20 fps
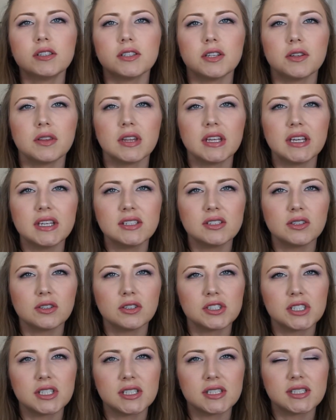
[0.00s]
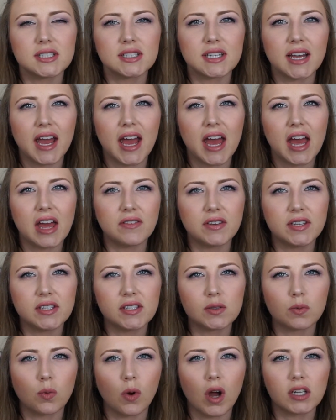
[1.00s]
So these are just heavy
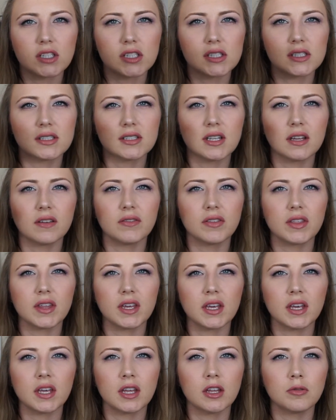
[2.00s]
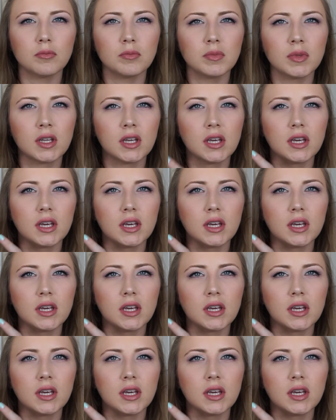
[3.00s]
swatches of them.